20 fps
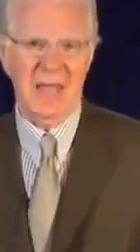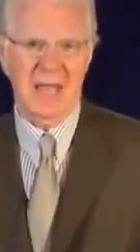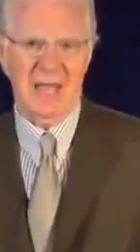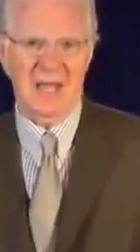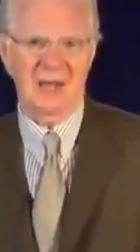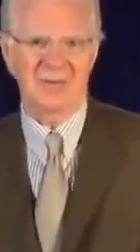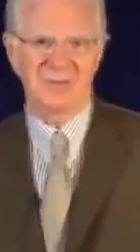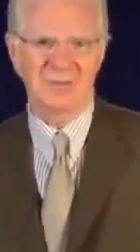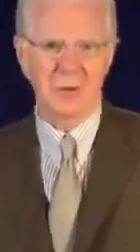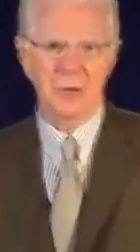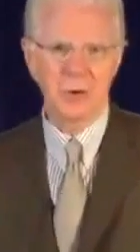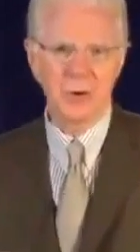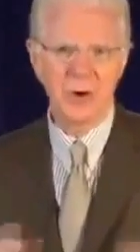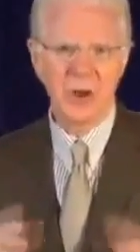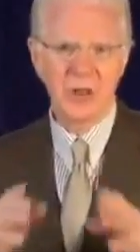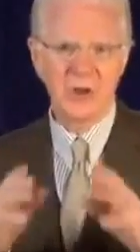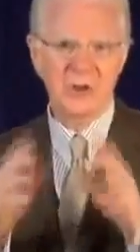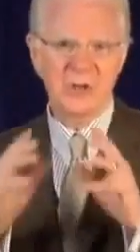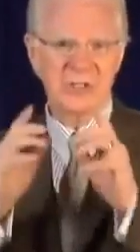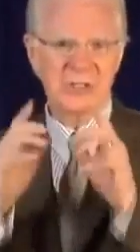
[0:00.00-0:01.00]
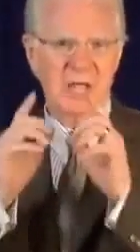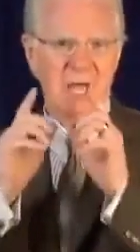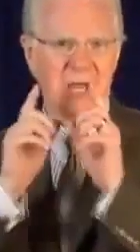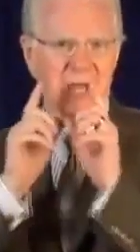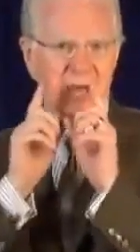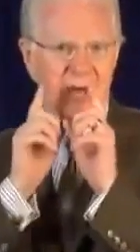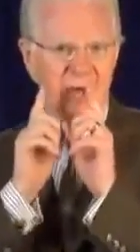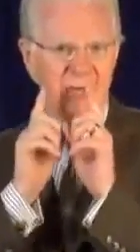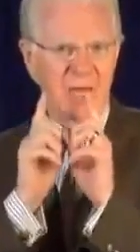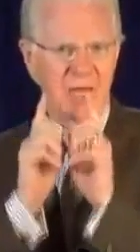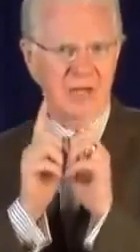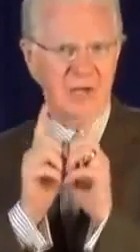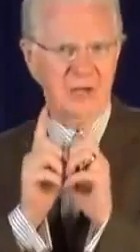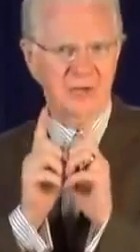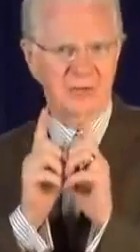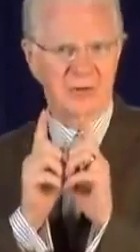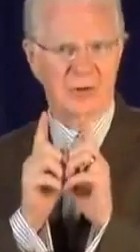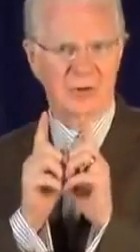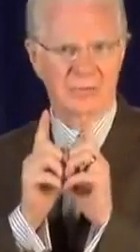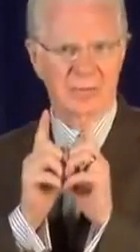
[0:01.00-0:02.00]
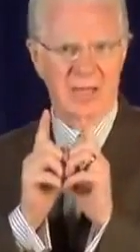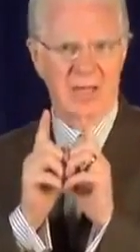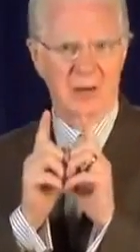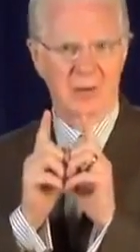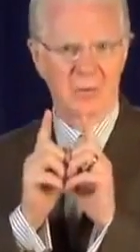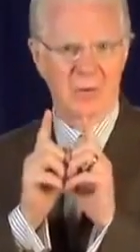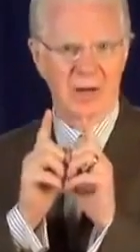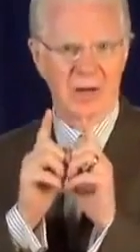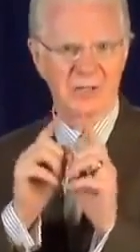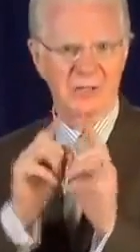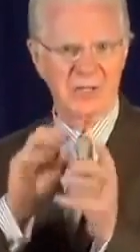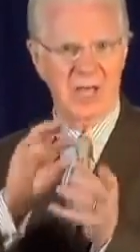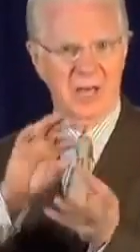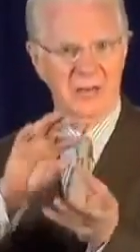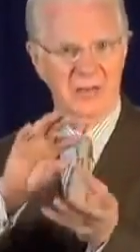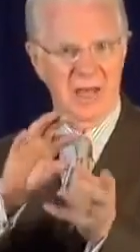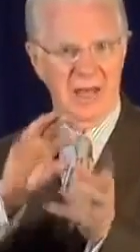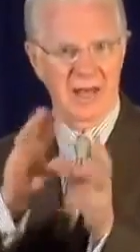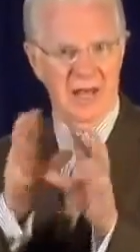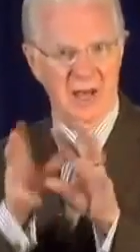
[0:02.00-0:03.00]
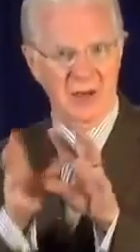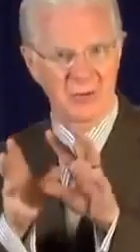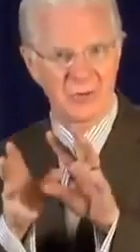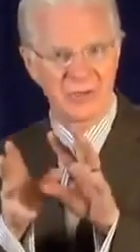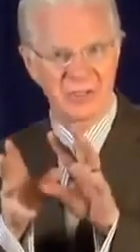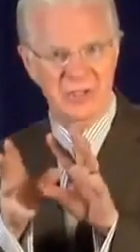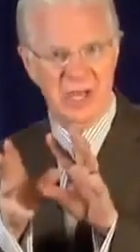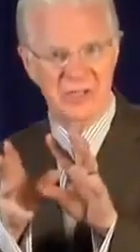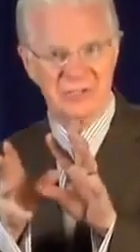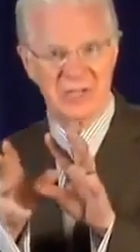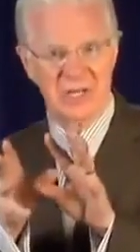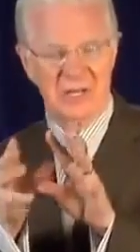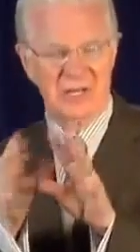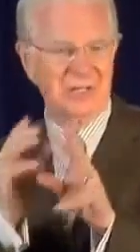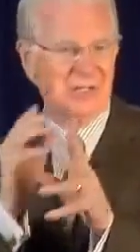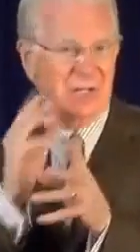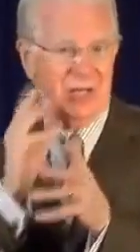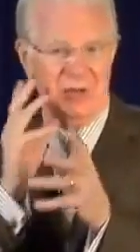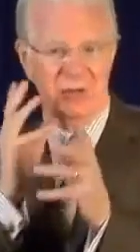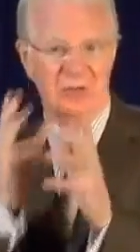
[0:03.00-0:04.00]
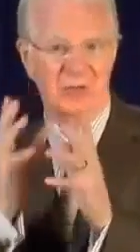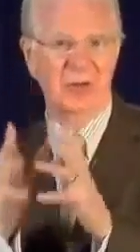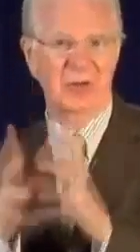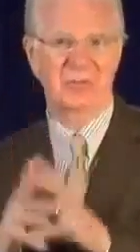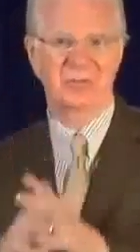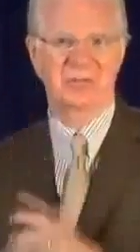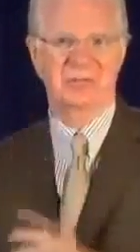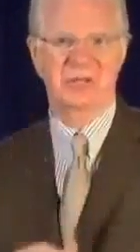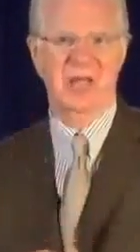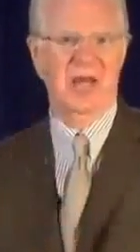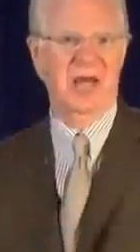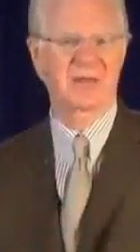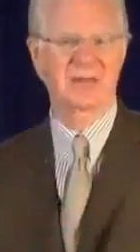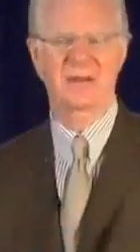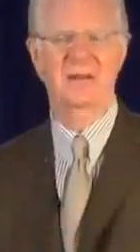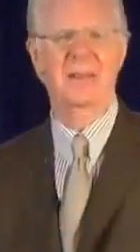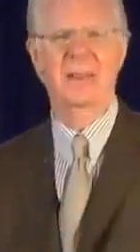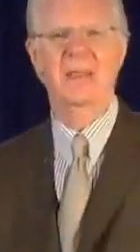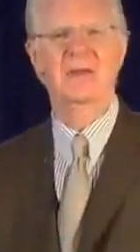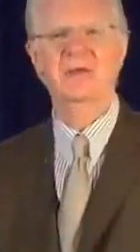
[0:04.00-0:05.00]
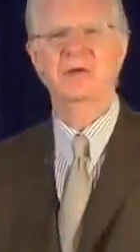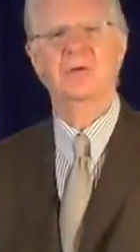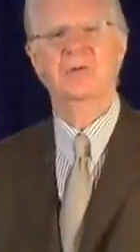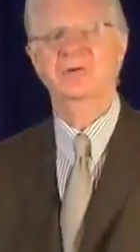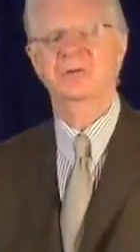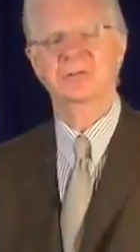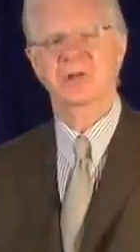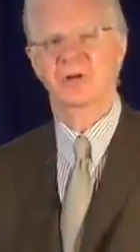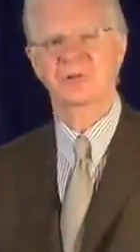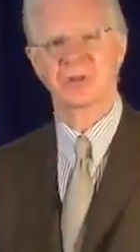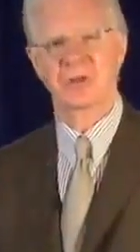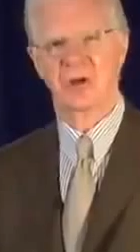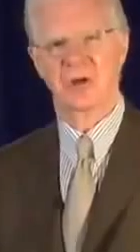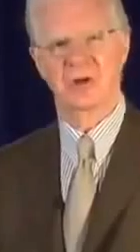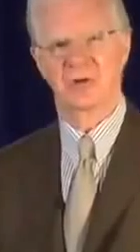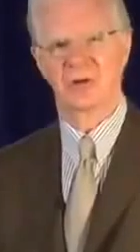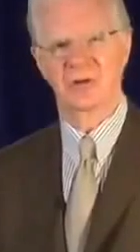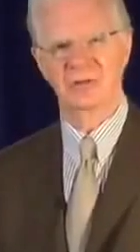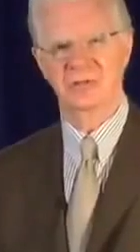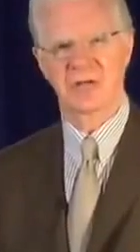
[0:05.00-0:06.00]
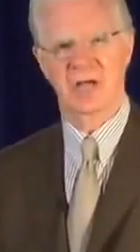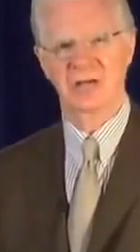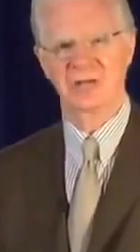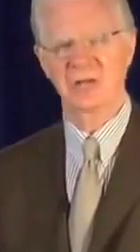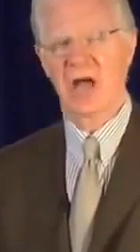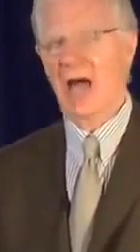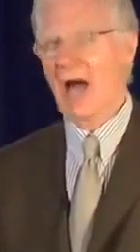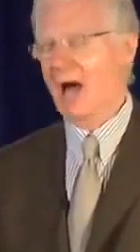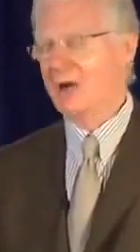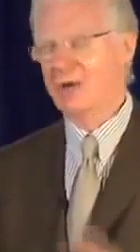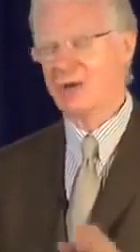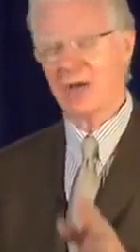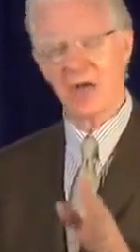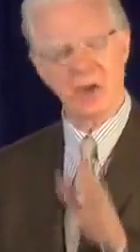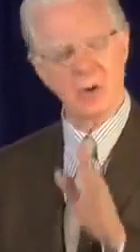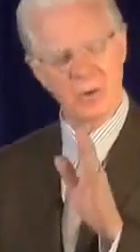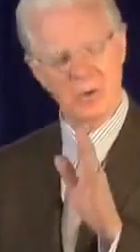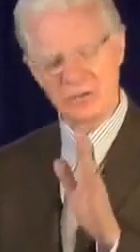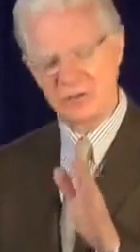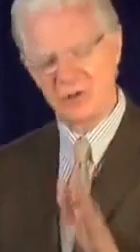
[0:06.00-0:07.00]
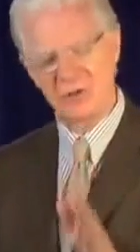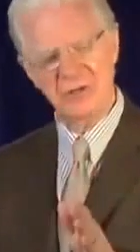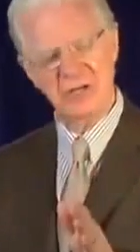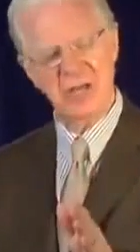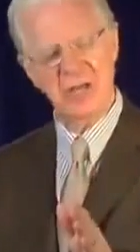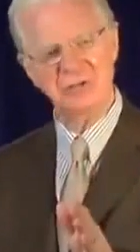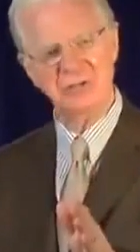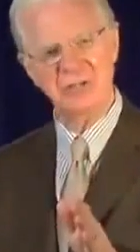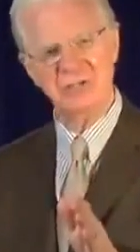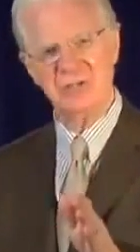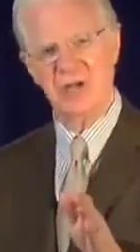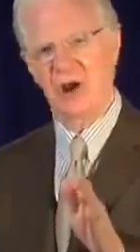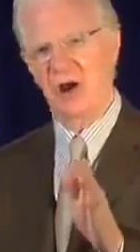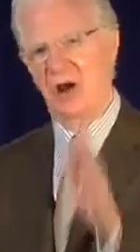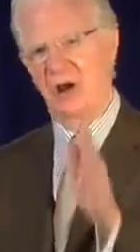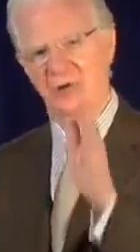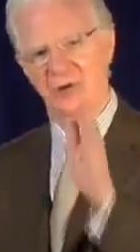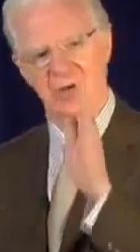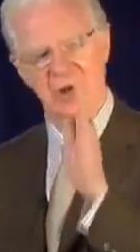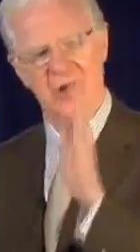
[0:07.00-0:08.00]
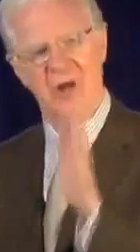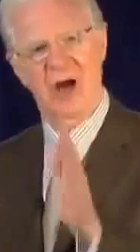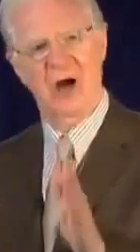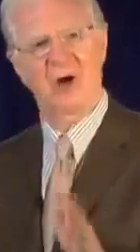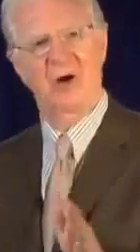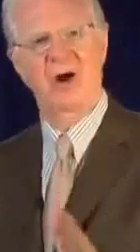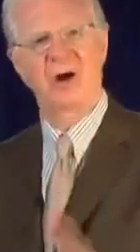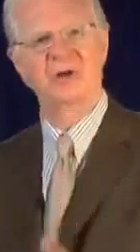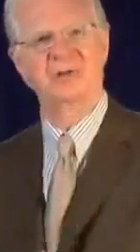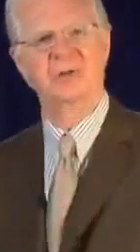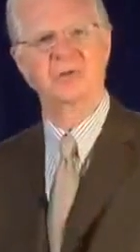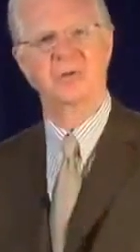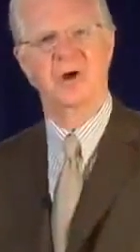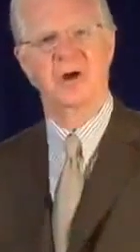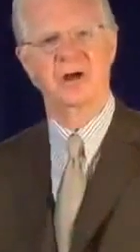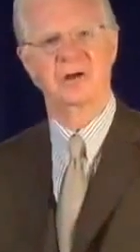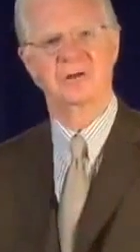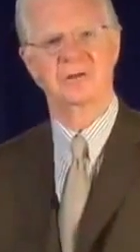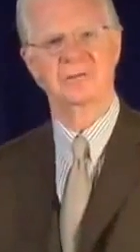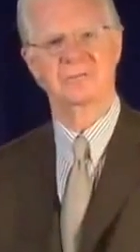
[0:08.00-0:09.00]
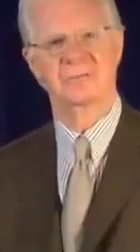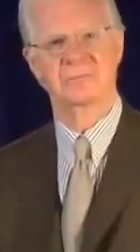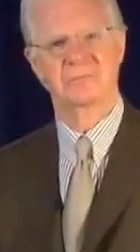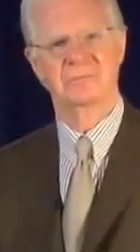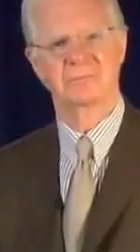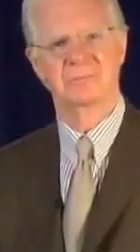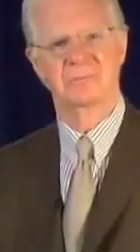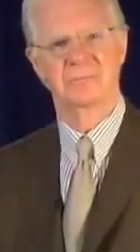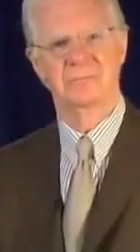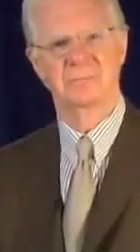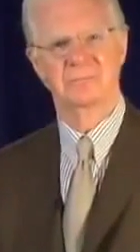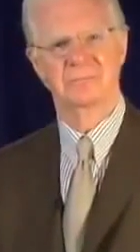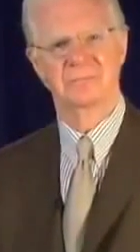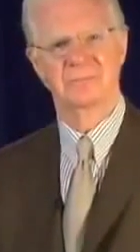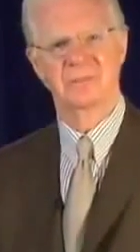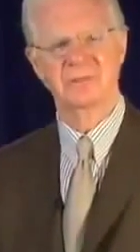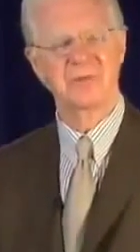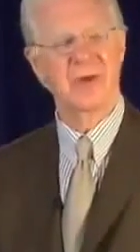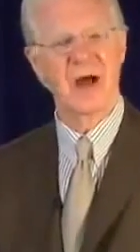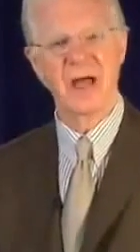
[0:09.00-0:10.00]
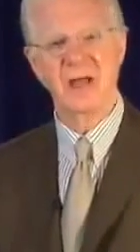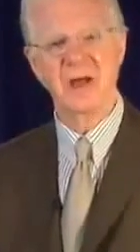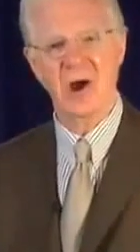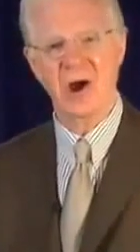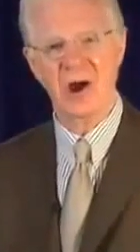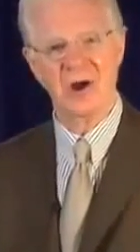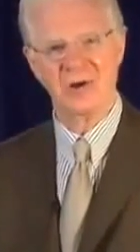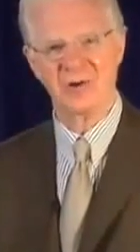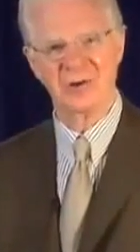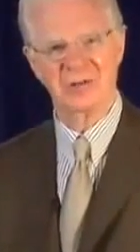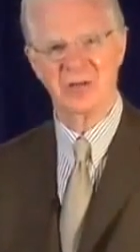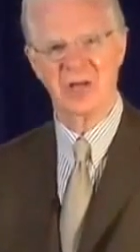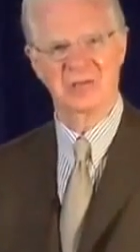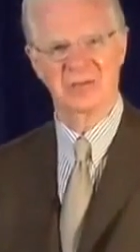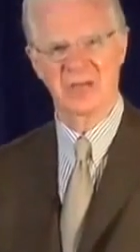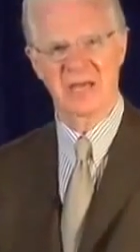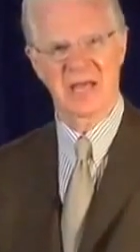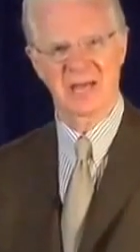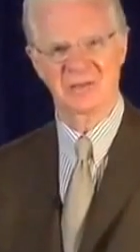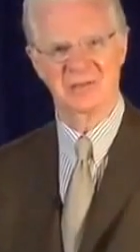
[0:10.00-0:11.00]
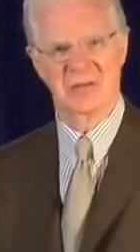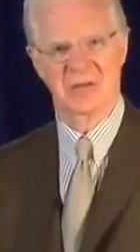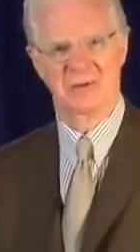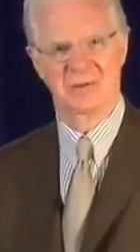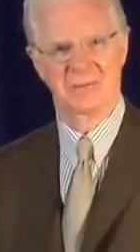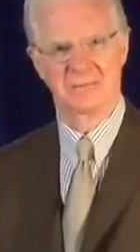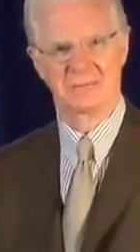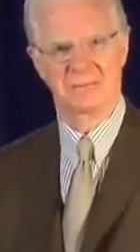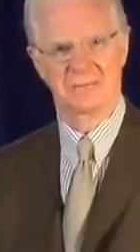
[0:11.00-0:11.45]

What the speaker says: And if you don't understand how that control panel works and then how to adjust it, it's like a thermostat. Your results are not going to change. I don't care what your intentions are. I don't care how hard you work. Trying harder is not the answer.